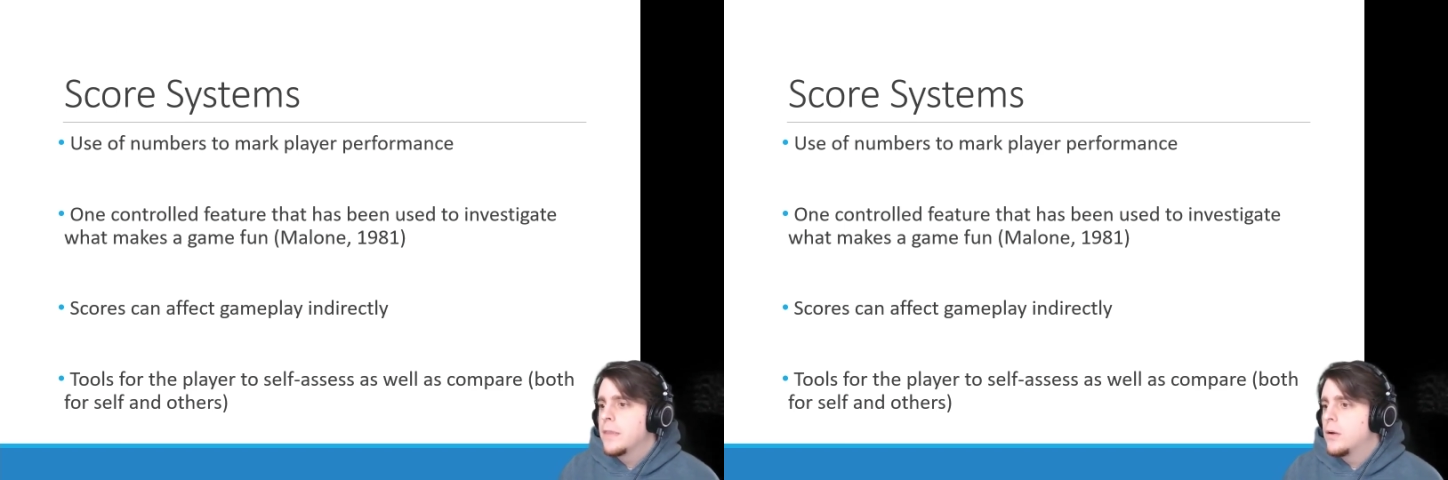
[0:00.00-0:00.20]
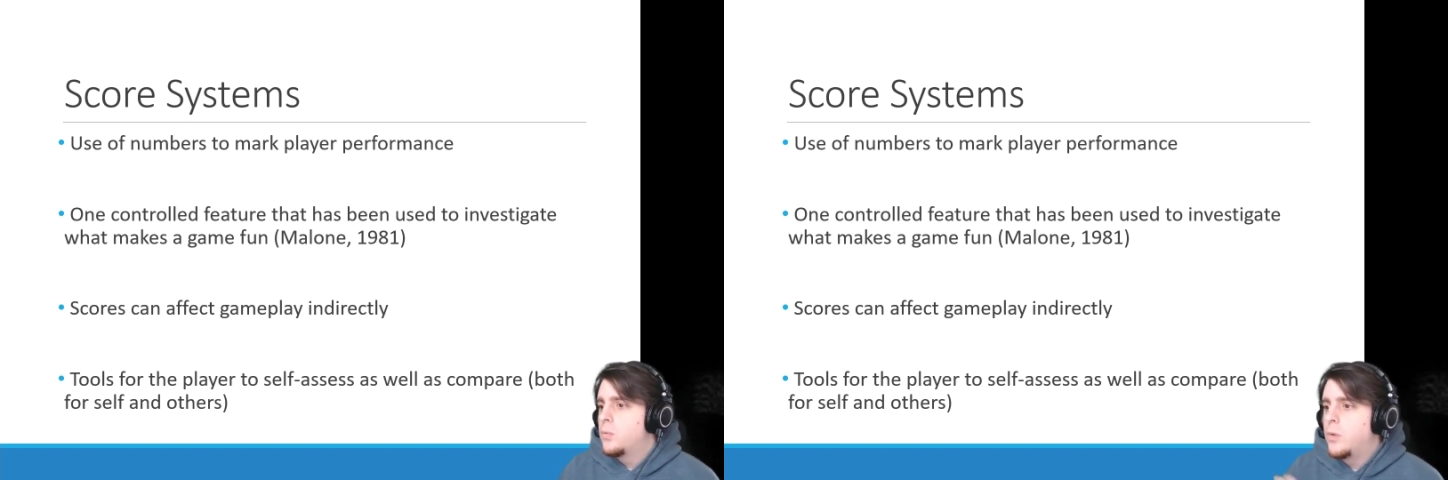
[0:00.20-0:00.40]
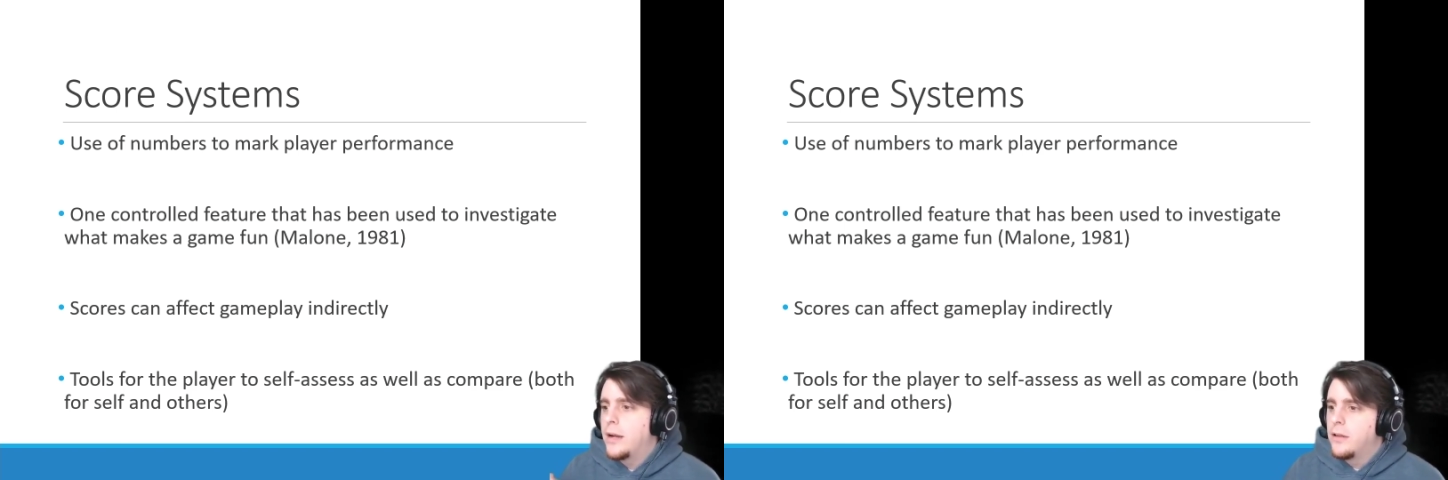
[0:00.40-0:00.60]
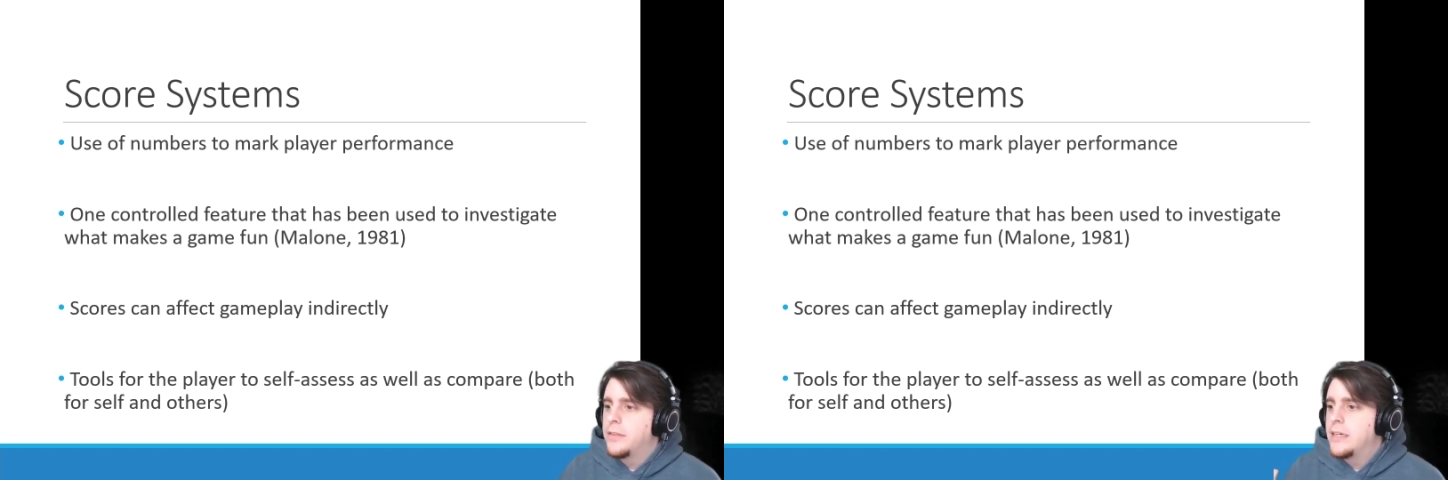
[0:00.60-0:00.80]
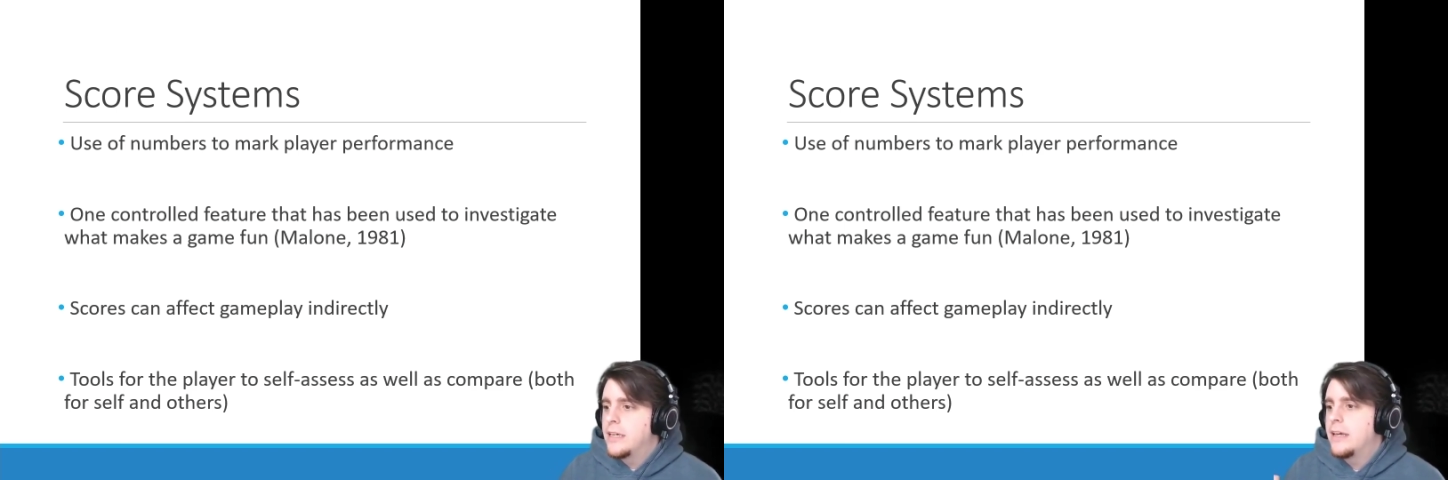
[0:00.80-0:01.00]
while
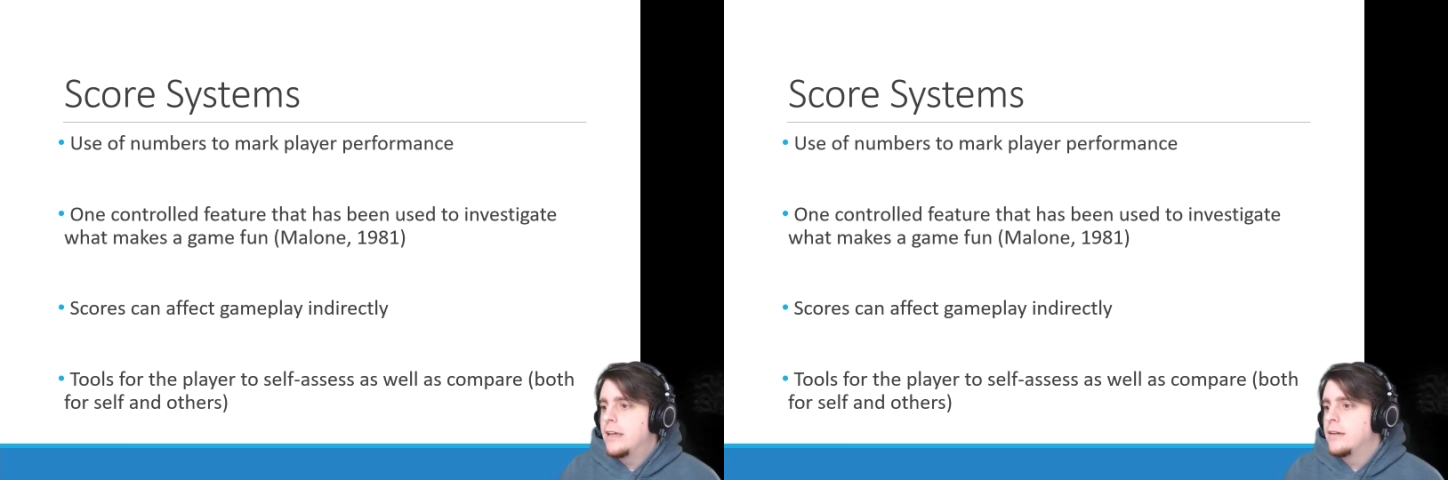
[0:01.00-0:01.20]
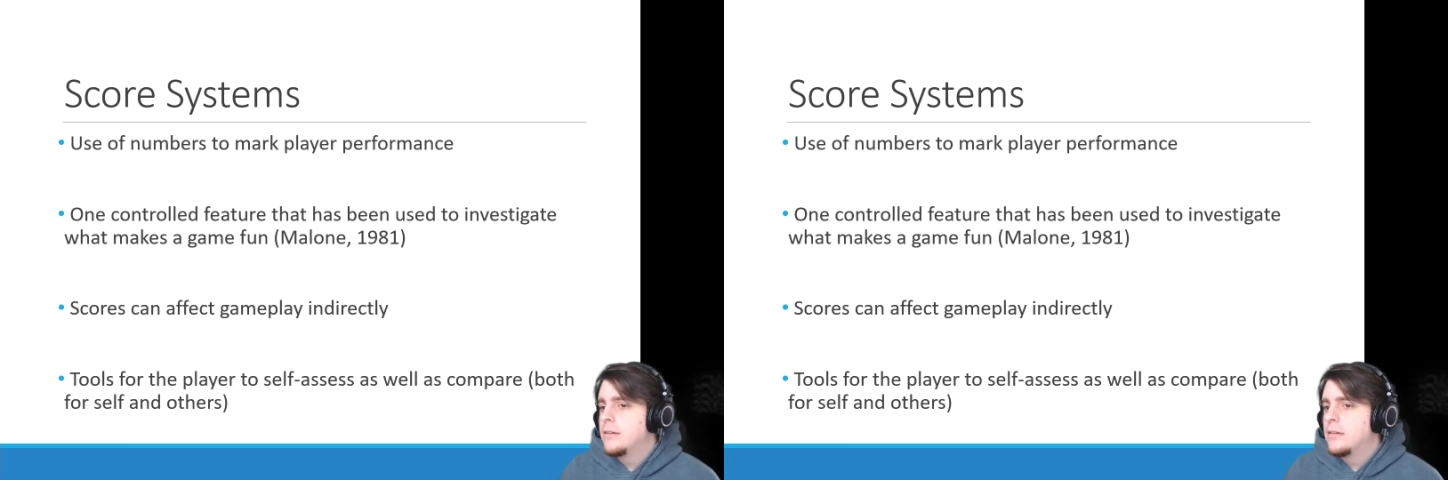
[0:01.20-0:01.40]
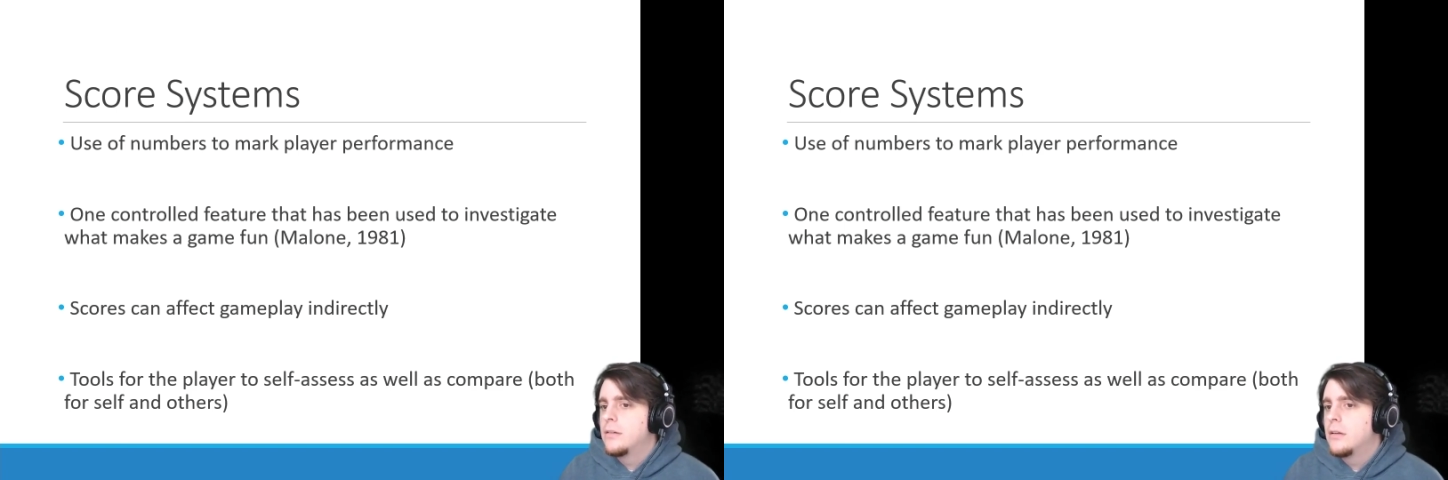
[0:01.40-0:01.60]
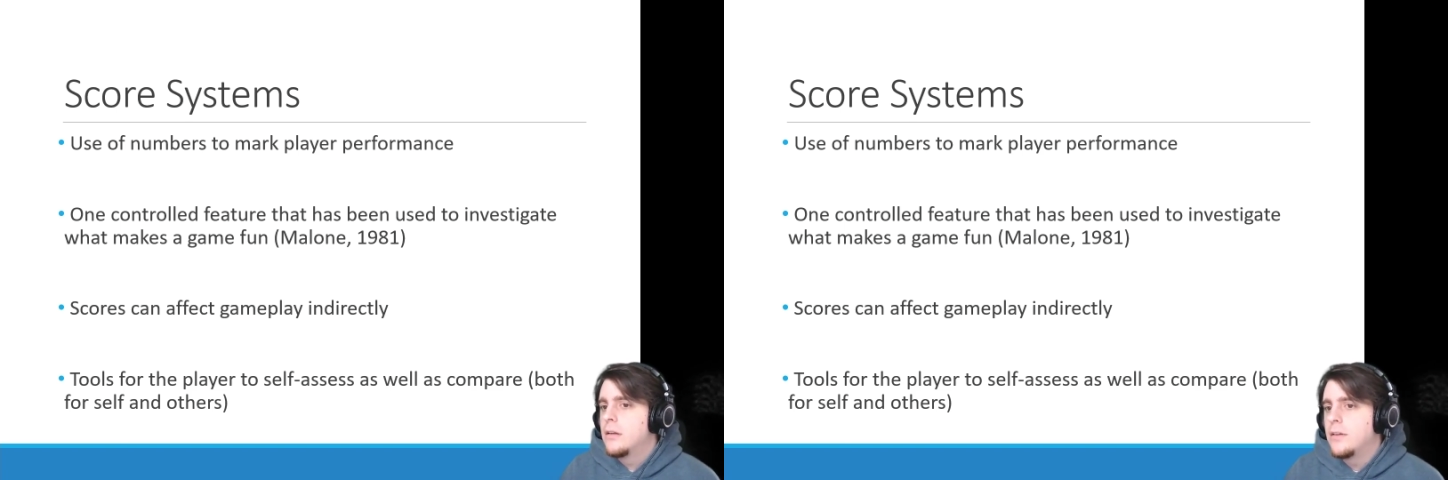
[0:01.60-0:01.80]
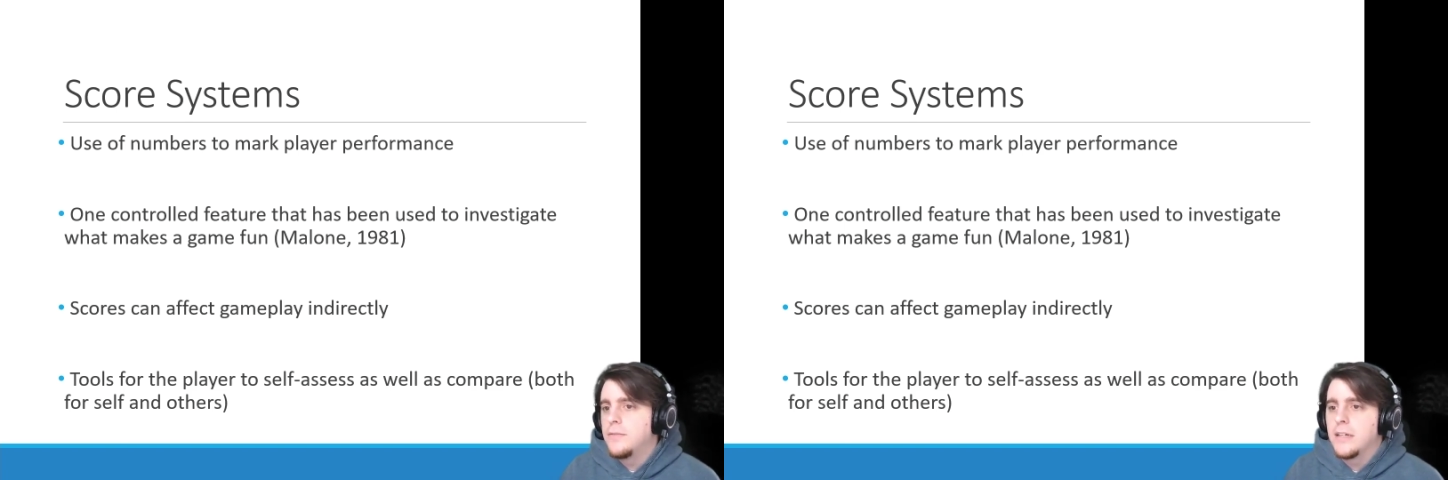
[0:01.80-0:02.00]
they can
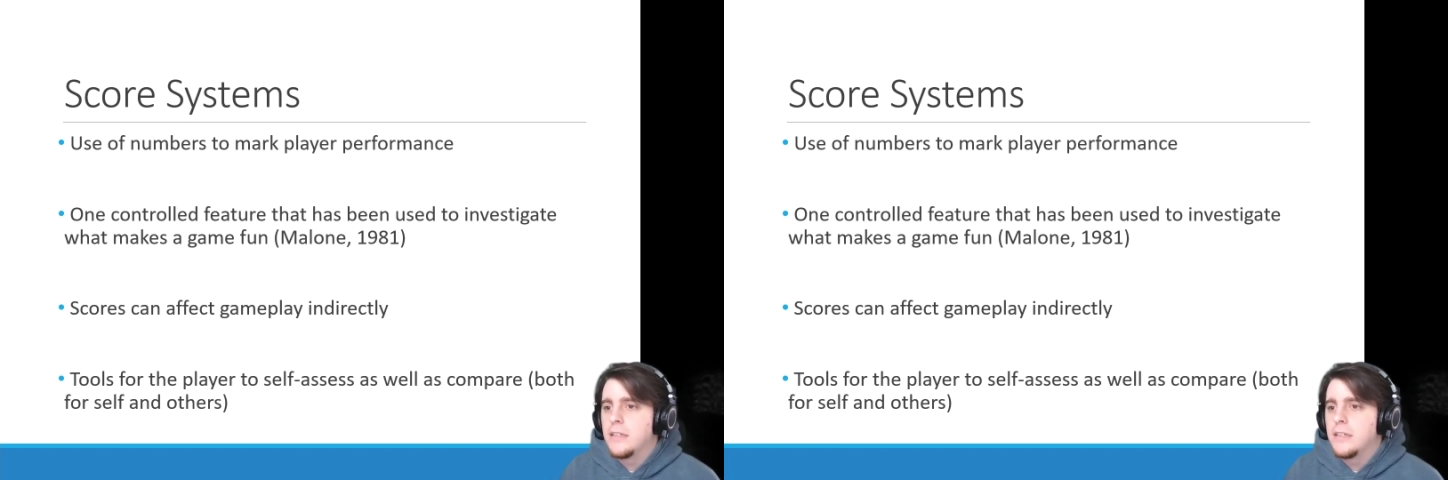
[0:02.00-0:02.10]
affect